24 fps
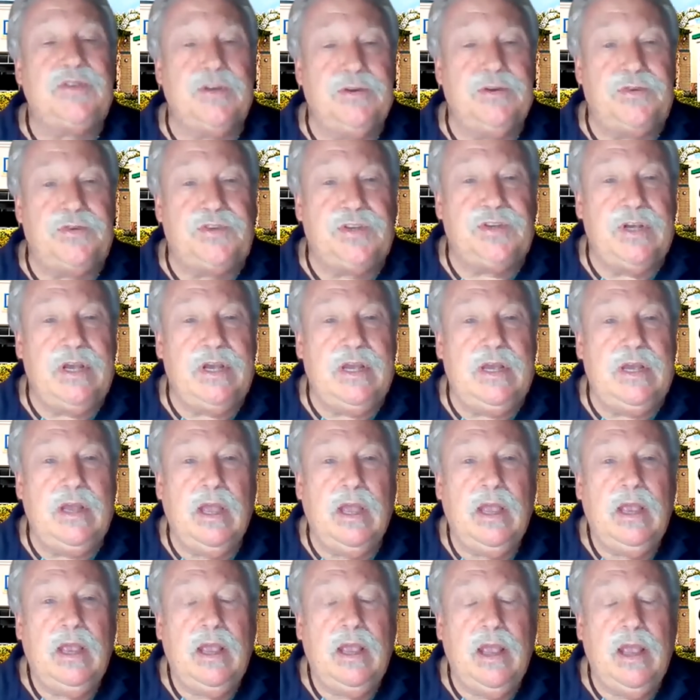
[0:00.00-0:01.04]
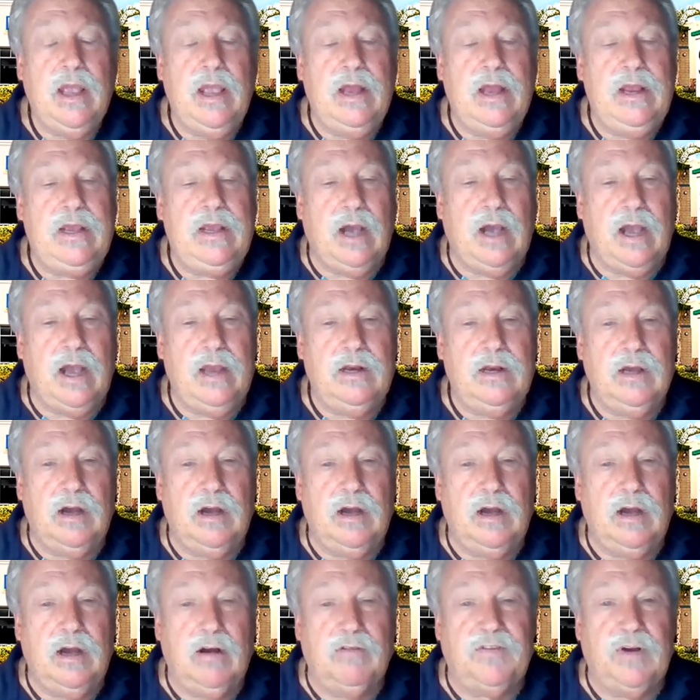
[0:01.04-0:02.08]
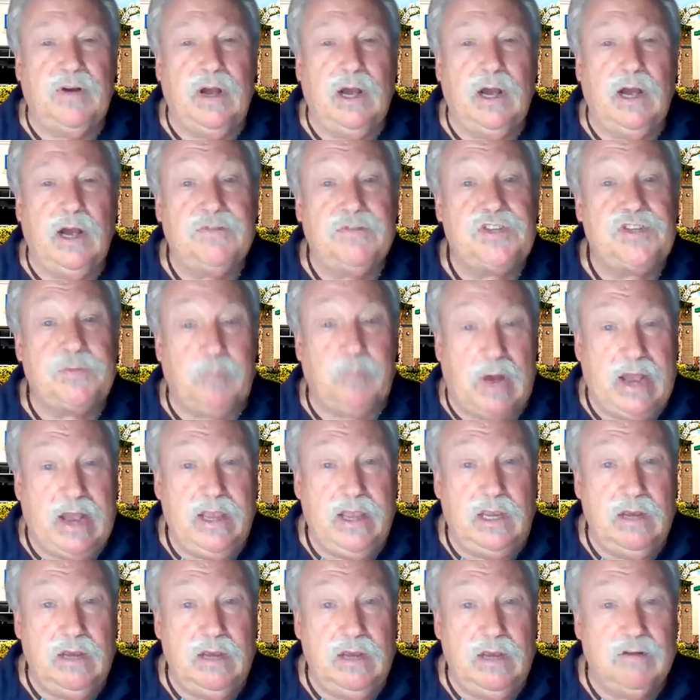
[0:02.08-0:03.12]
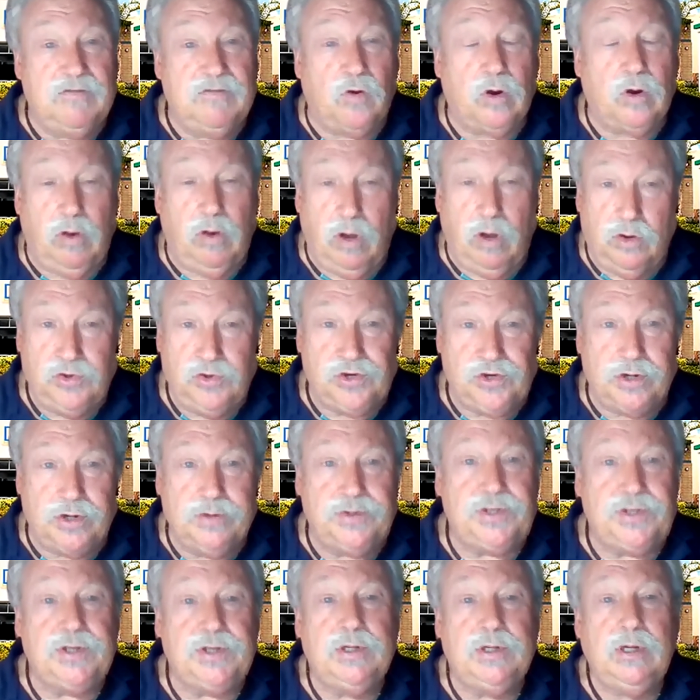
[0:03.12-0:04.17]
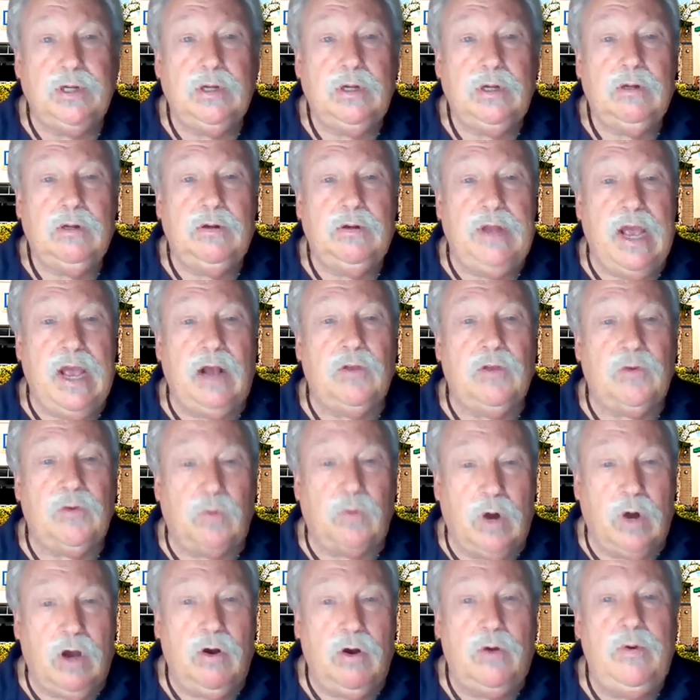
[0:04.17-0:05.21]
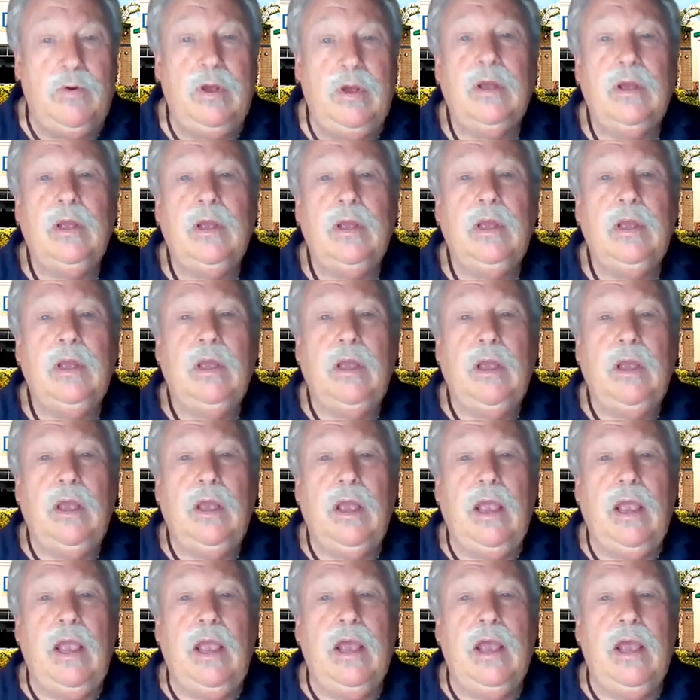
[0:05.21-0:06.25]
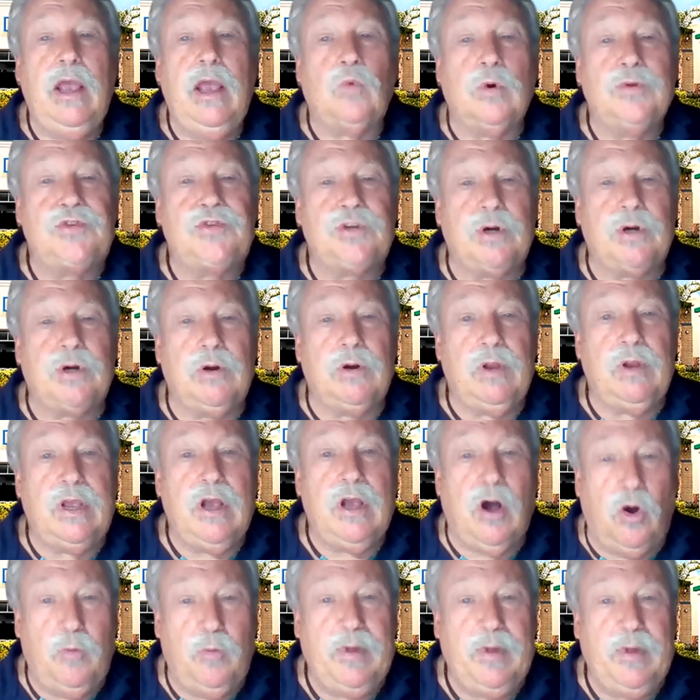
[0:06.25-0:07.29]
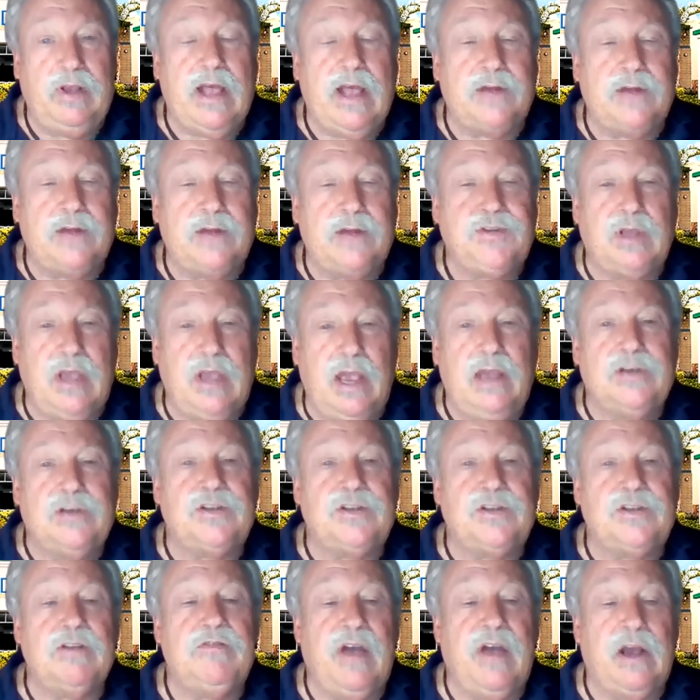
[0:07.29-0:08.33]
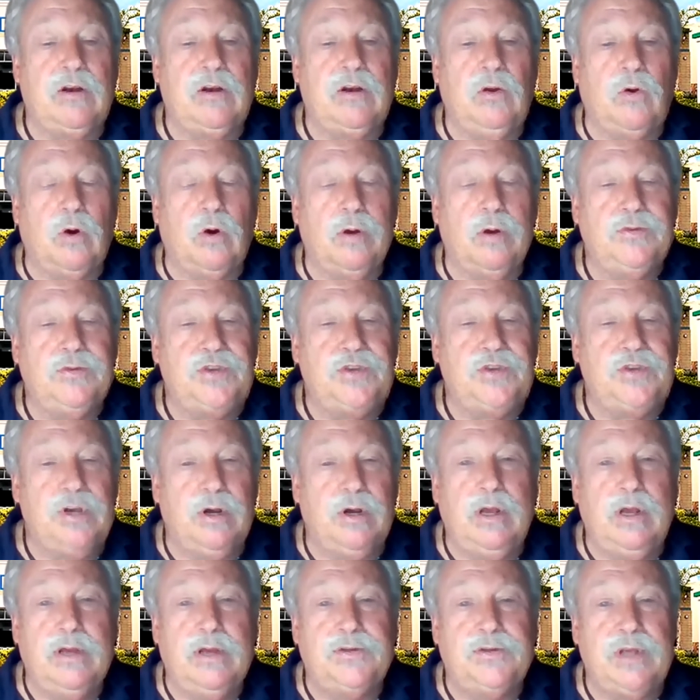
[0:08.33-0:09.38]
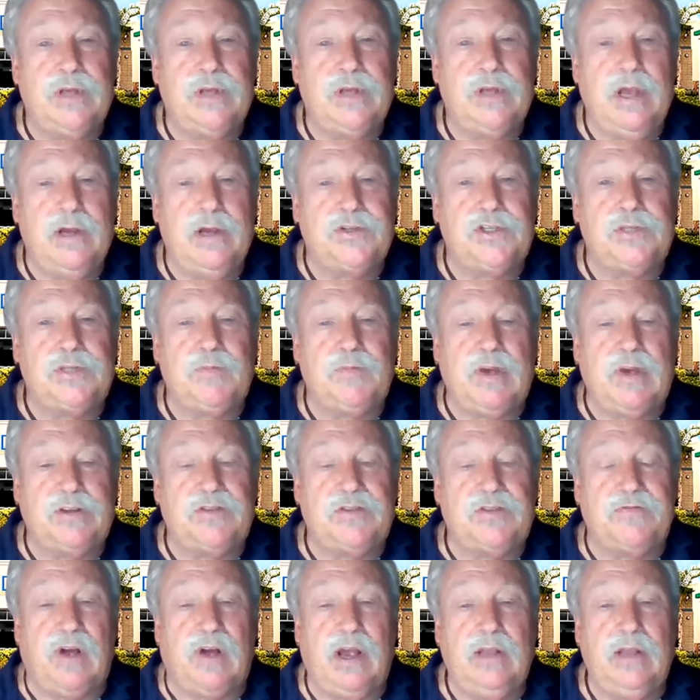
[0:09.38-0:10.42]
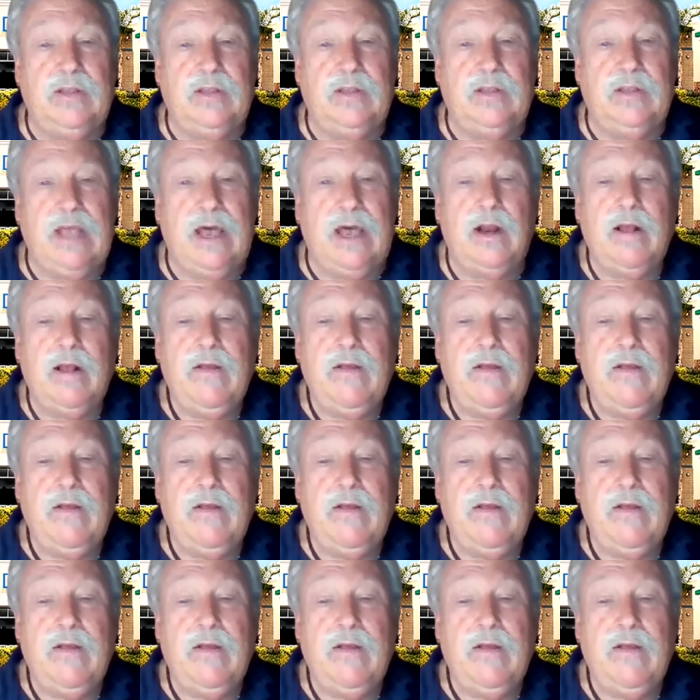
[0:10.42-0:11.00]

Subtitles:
see any kind of spike in foreclosures down the road, and we're certainly hoping that's the case. In fact, Lawrence has specified that